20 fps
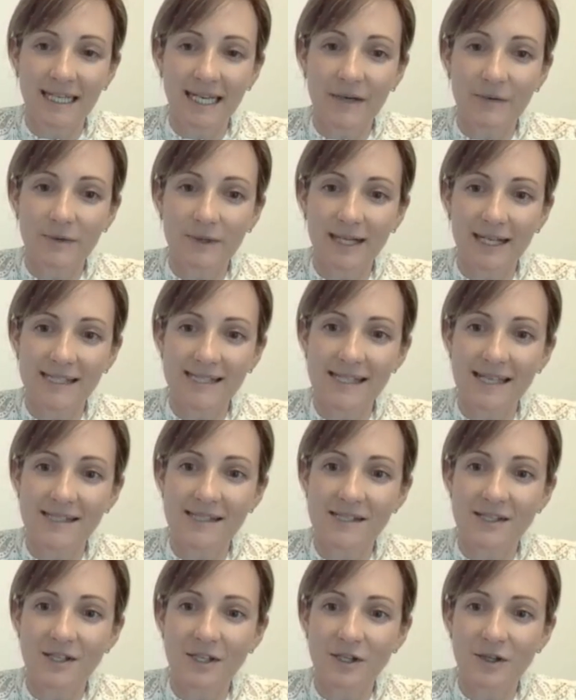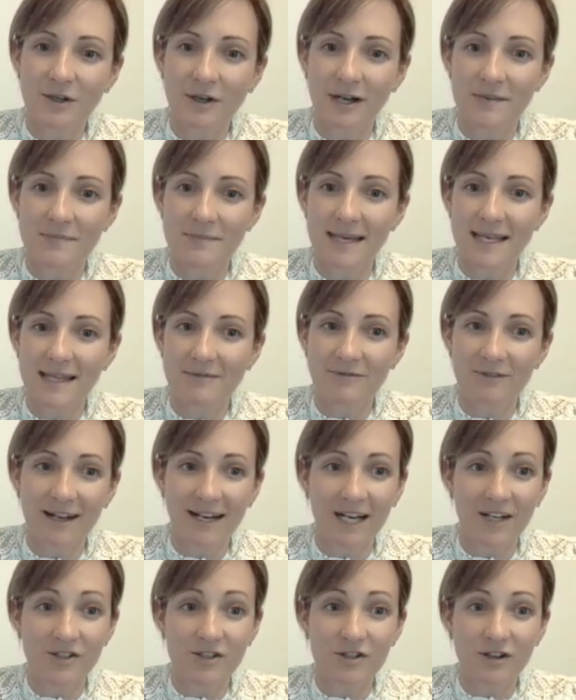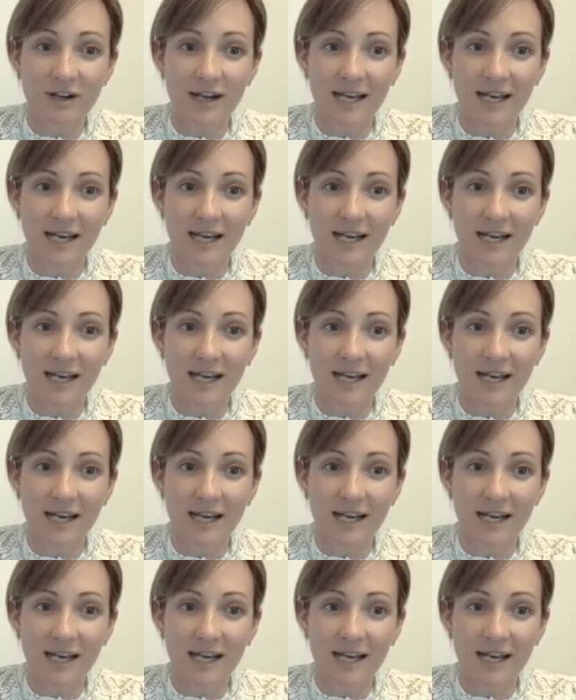and when I say secure I mean financial